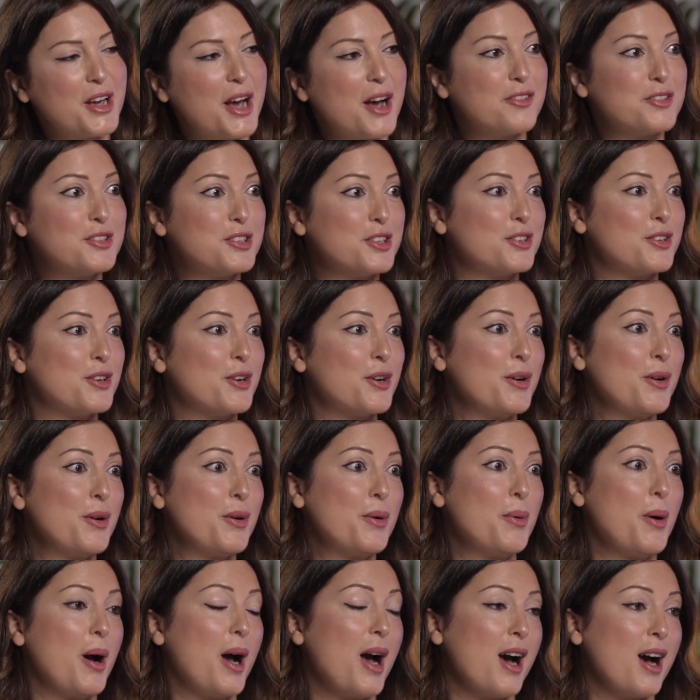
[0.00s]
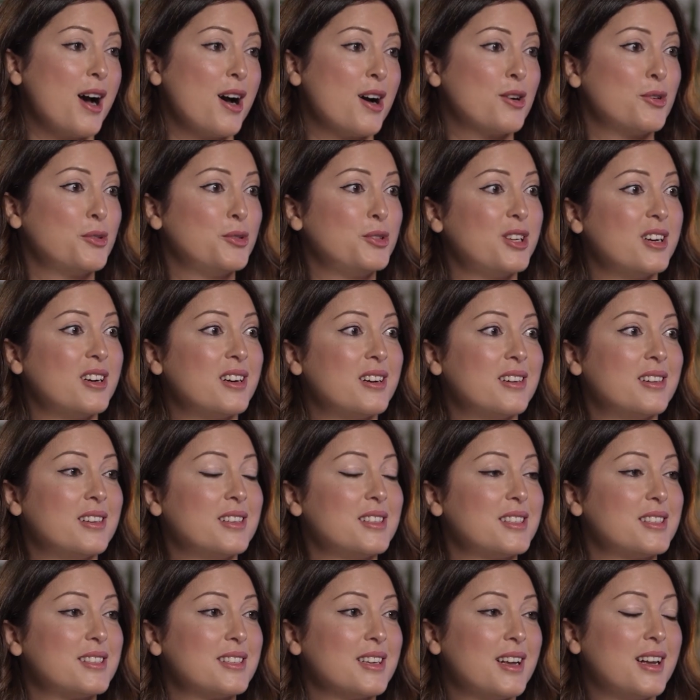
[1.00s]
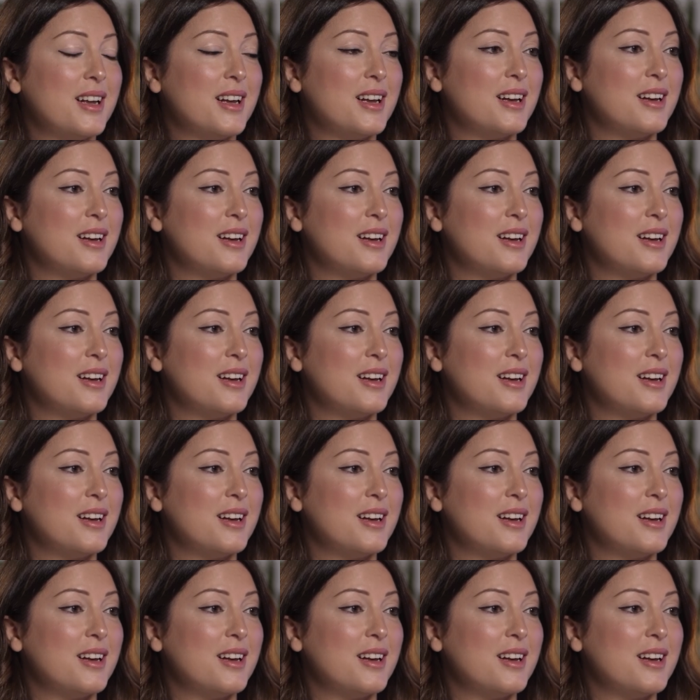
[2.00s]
you have to know how does